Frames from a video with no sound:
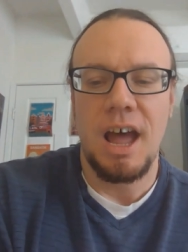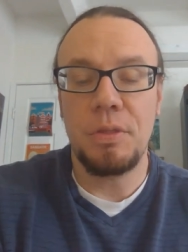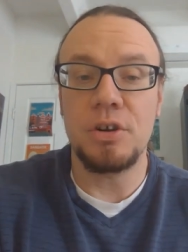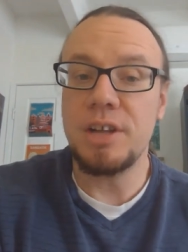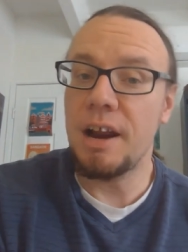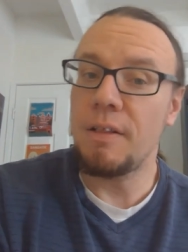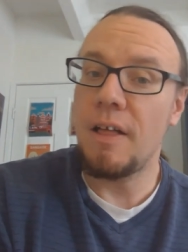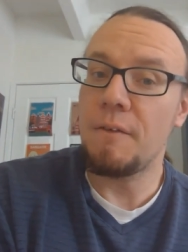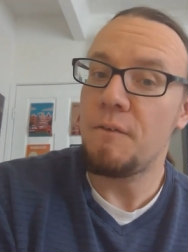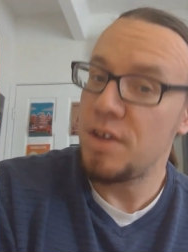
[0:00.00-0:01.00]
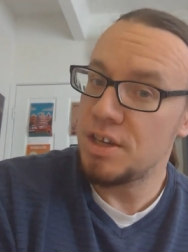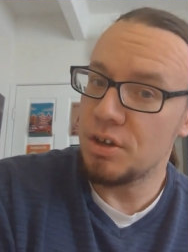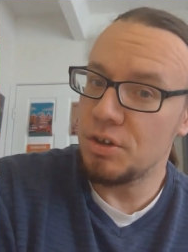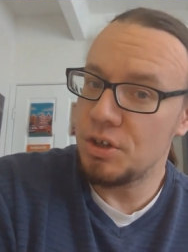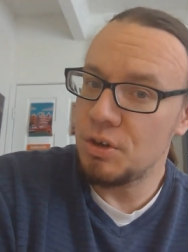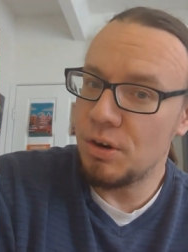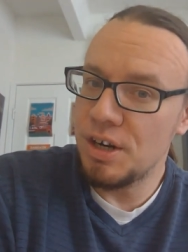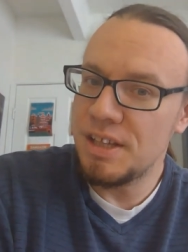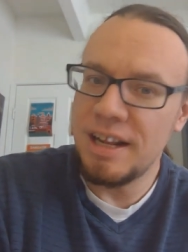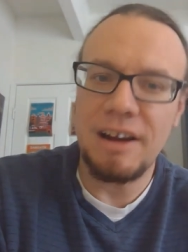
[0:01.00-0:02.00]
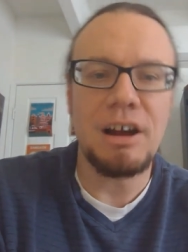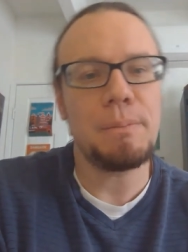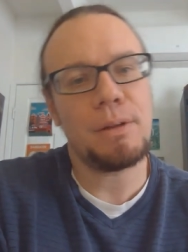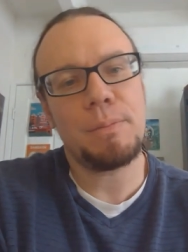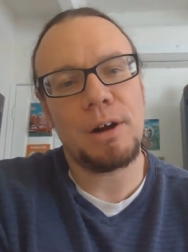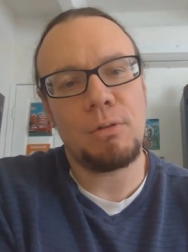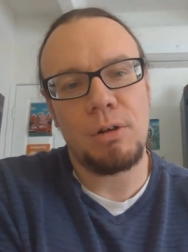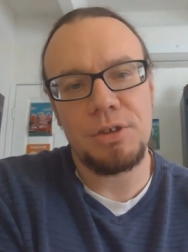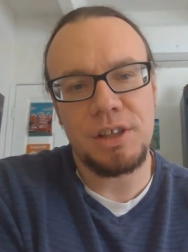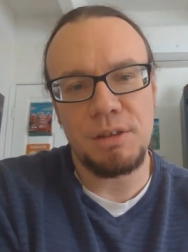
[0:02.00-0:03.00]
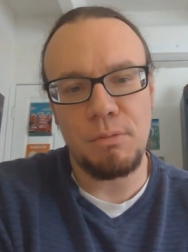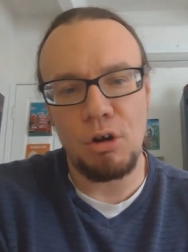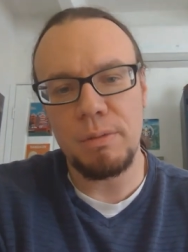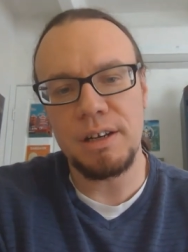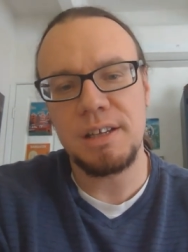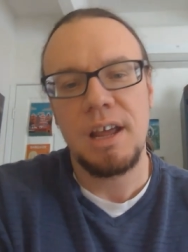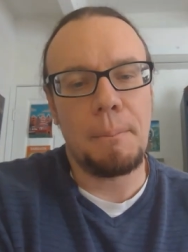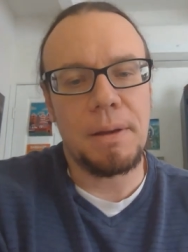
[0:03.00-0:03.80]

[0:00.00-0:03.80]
There's not a lot of physical stores that carry Build Better Worlds at the moment,